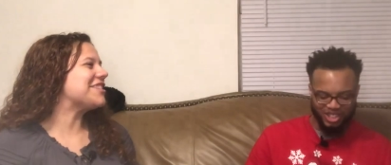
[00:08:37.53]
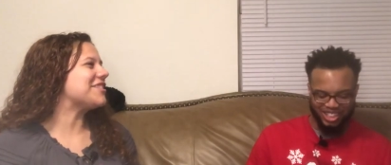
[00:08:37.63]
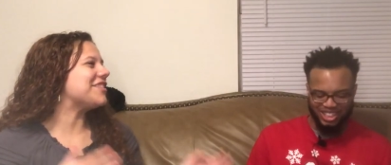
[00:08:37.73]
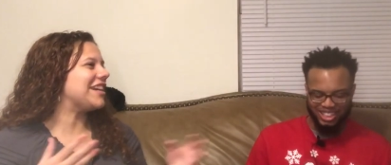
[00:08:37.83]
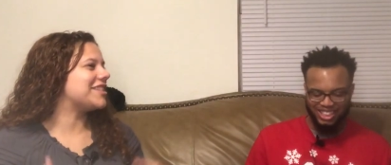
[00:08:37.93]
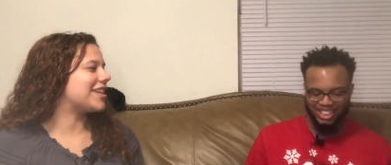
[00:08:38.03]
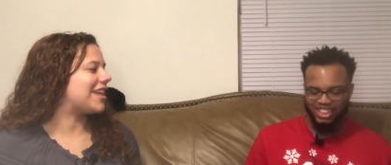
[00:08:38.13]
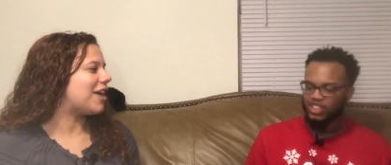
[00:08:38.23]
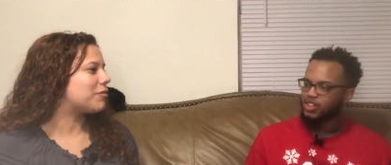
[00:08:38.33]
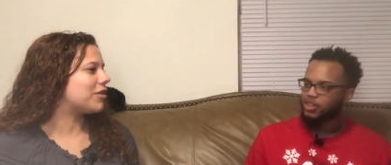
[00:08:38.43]
Speaker 1: you into
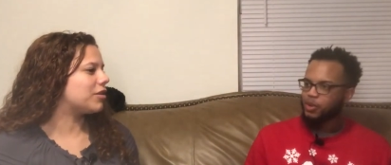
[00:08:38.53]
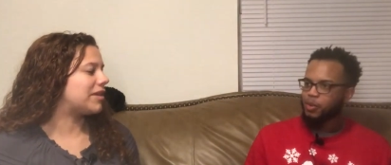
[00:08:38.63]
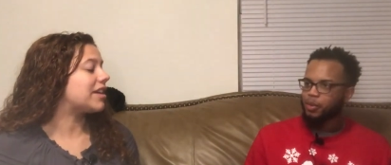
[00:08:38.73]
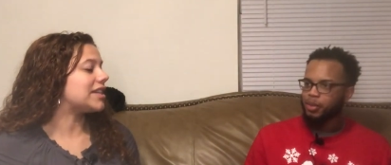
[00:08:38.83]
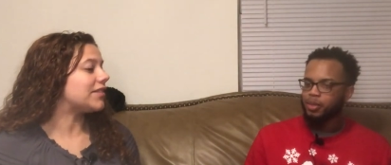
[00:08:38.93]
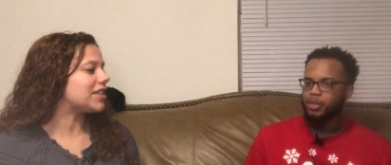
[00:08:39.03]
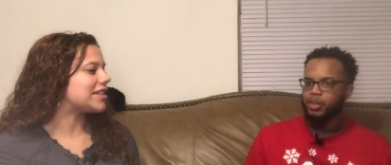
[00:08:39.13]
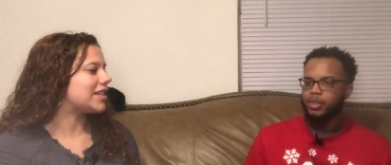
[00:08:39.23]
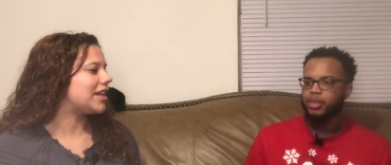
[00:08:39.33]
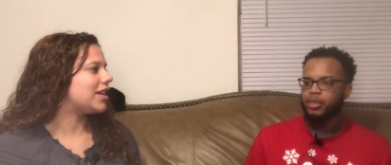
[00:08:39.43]
that world? Because
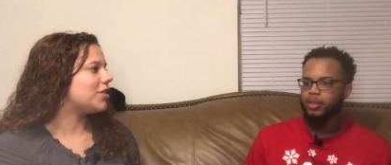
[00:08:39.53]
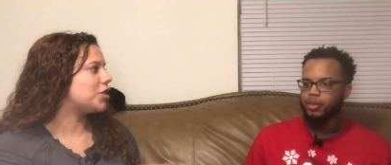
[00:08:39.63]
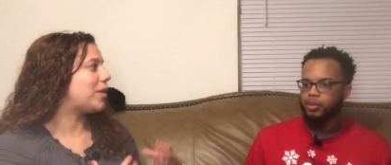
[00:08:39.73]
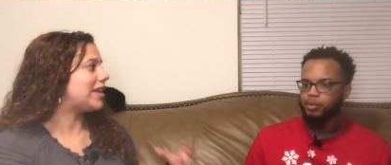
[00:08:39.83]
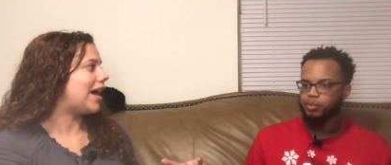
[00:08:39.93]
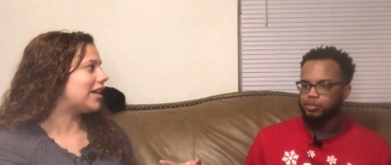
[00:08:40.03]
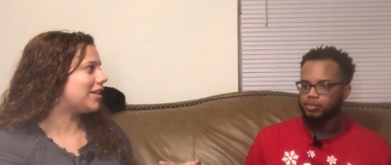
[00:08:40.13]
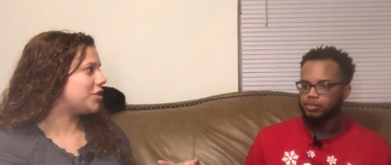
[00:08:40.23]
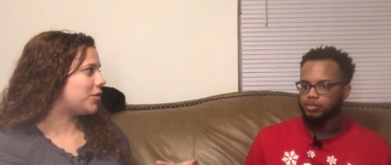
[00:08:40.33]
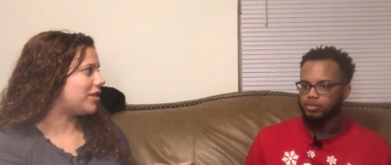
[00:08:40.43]
obviously, doing that
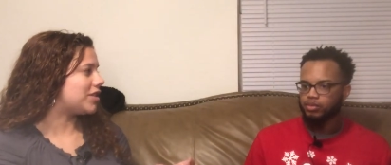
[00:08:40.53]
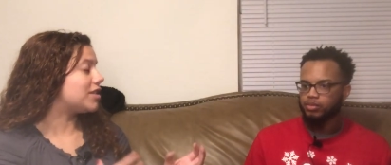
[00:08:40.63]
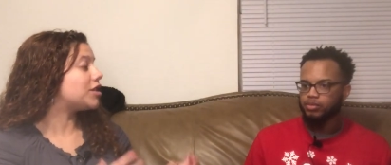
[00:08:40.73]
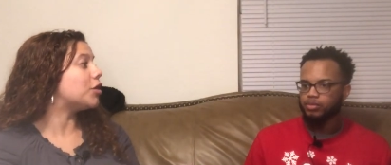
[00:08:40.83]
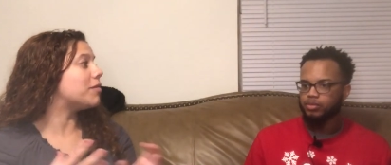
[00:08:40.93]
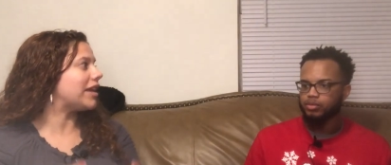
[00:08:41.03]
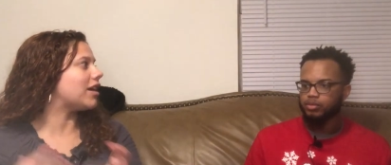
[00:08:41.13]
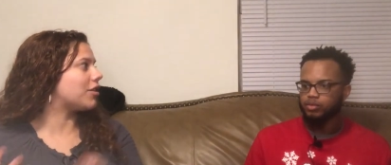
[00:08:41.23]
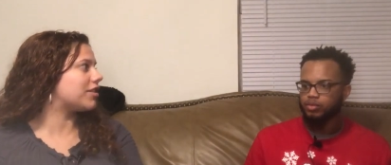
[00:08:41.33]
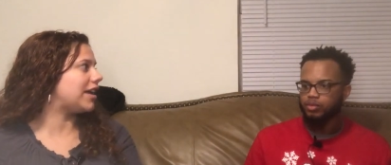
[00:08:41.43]
led you into so many
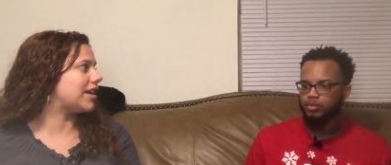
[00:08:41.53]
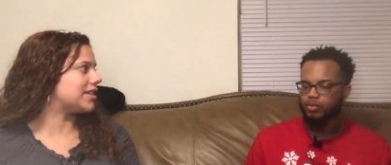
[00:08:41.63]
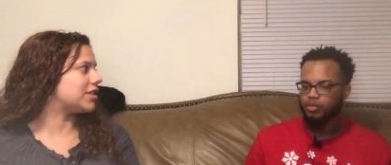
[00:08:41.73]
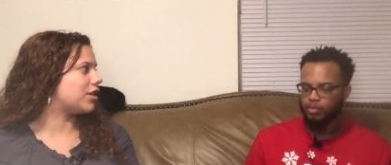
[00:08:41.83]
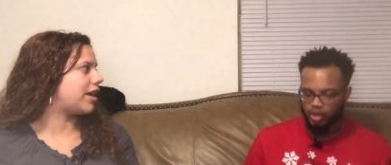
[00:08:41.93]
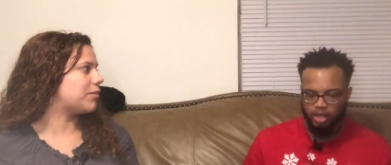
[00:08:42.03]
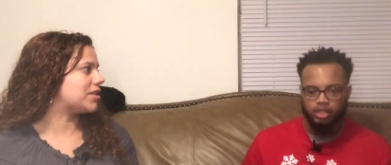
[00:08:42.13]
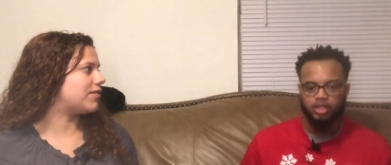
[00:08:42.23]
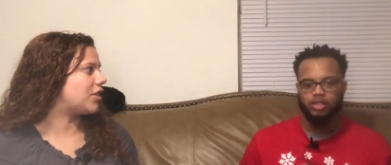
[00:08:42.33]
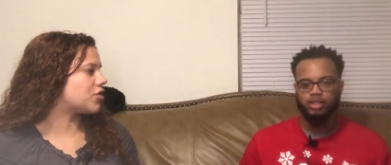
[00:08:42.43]
other things that you're yes. able
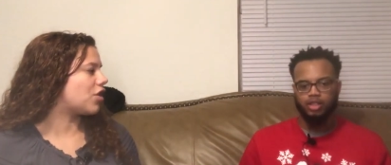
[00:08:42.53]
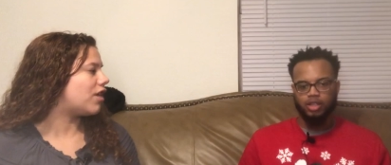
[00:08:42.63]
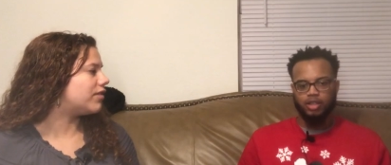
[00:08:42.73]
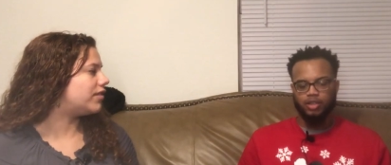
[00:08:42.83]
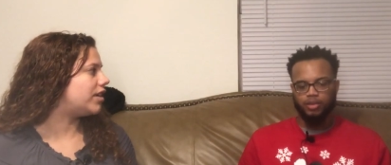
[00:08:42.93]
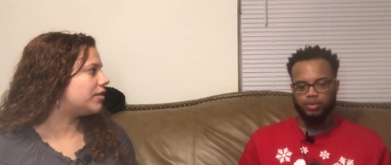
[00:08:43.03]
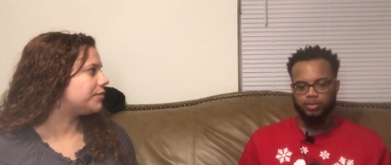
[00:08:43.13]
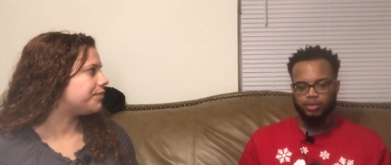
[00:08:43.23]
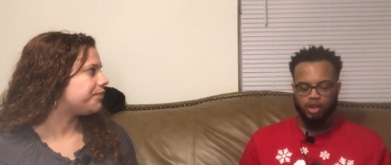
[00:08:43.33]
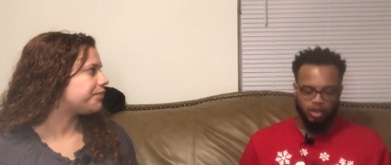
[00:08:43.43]
to venture off of it.
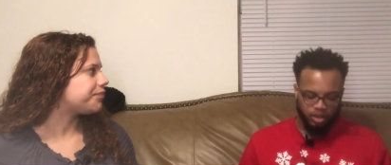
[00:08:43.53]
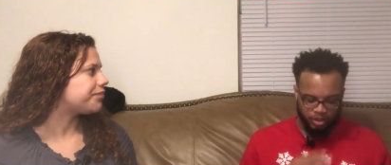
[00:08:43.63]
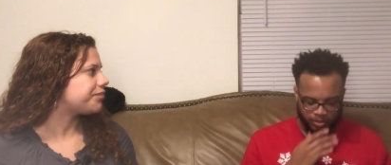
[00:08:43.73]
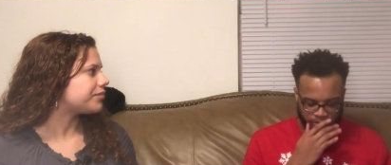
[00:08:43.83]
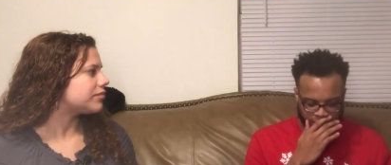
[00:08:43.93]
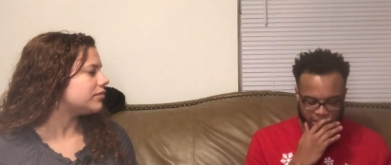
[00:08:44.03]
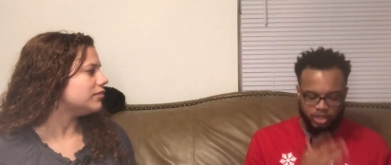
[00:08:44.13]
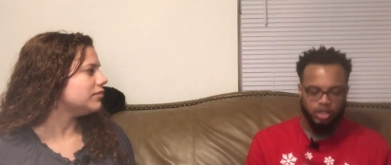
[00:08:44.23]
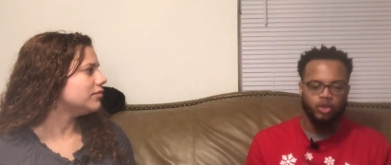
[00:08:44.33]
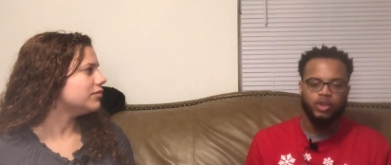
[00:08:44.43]
Speaker 2: Um, that's a
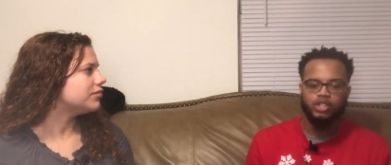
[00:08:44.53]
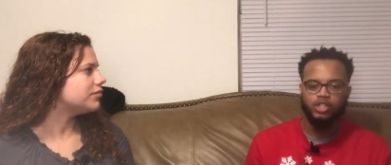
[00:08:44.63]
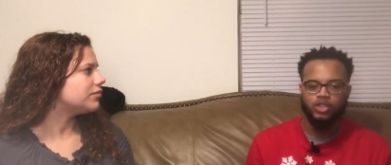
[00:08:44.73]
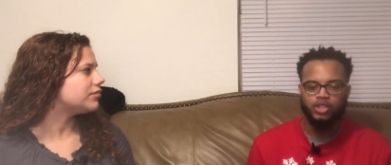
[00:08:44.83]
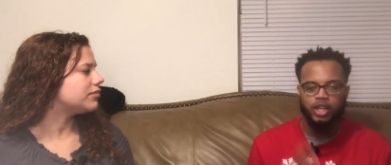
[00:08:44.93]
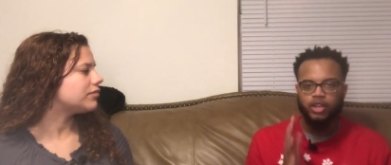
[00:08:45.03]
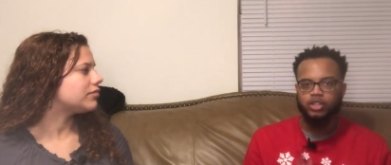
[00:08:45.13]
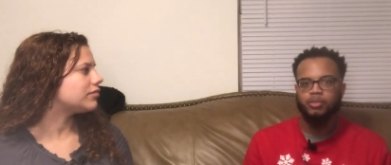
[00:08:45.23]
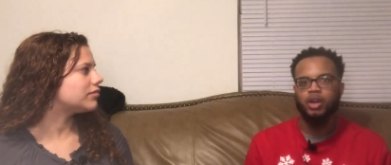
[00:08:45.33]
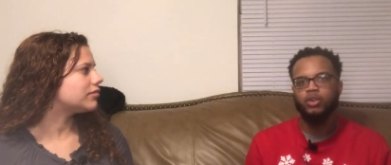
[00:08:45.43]
good question. So shout out
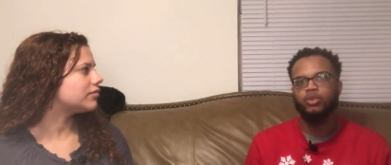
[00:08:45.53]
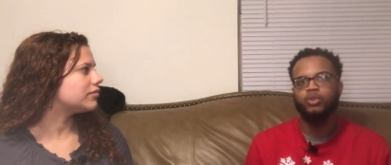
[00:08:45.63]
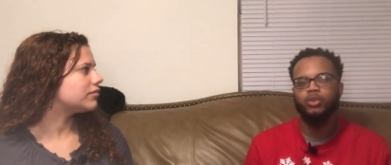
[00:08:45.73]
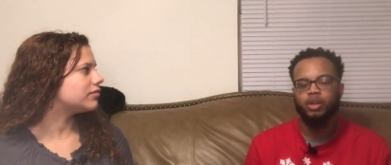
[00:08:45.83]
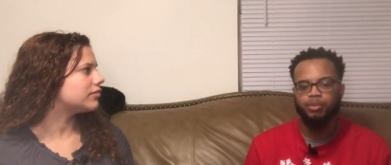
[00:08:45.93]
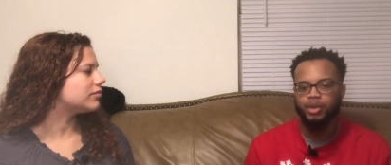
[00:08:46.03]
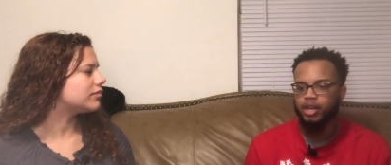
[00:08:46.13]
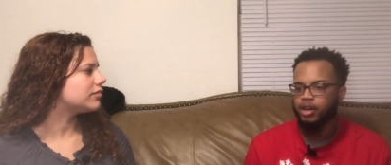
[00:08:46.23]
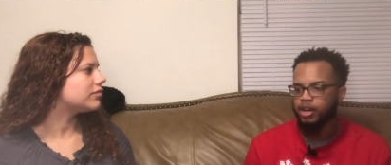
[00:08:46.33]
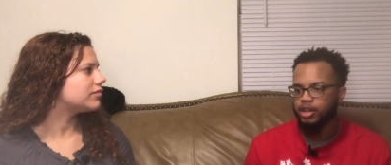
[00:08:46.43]
to my uncle, um,
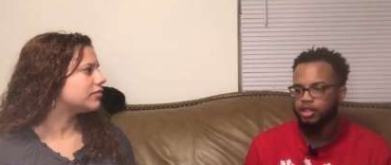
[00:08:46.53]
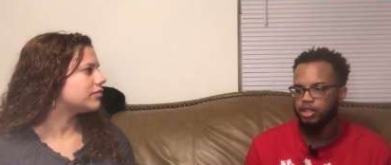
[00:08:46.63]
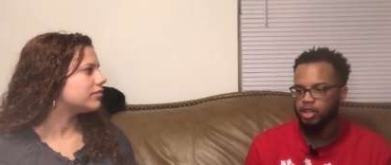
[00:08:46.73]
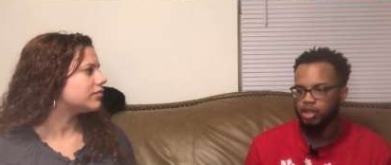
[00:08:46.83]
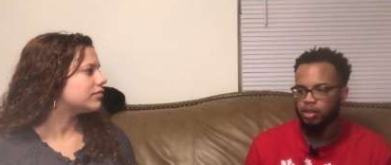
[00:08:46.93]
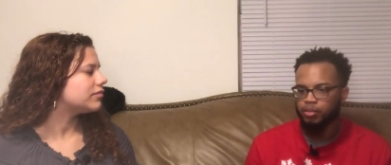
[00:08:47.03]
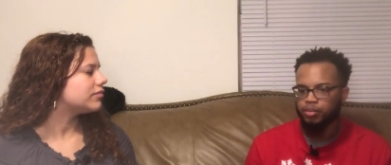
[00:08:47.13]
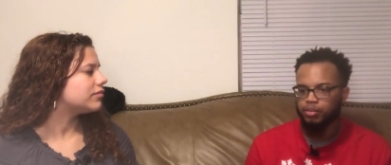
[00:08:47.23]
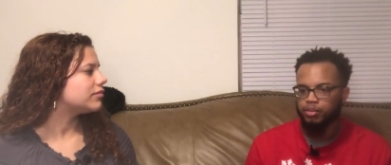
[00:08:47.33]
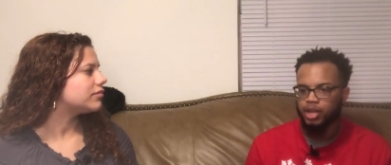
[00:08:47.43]
Pierre Harris. Um,
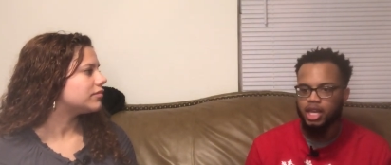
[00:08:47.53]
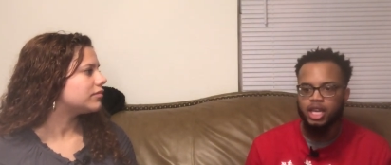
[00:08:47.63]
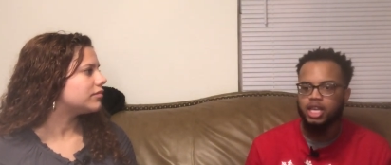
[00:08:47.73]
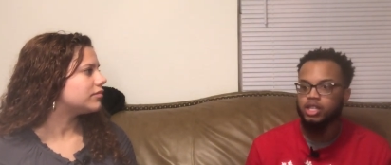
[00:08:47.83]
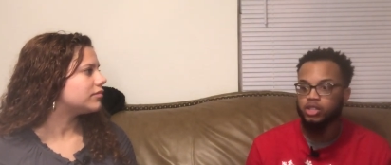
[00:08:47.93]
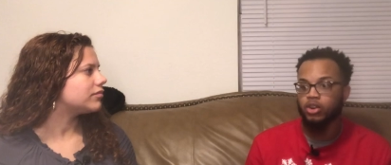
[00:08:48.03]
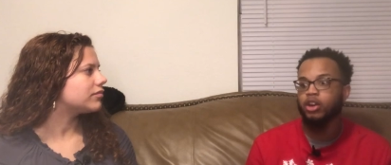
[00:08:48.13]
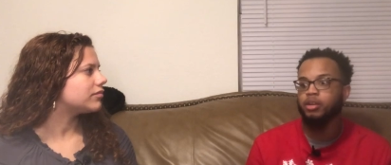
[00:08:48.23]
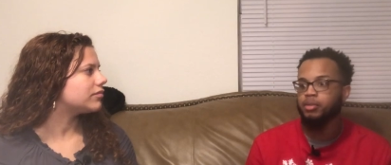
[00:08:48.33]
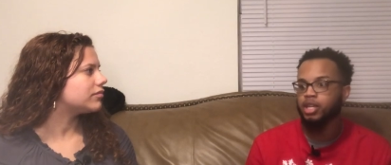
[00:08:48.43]
he
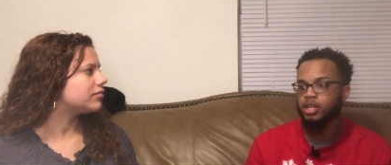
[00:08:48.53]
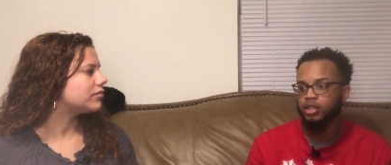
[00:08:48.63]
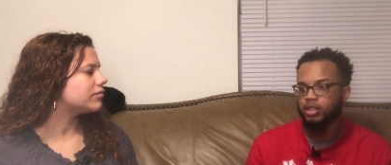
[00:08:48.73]
started me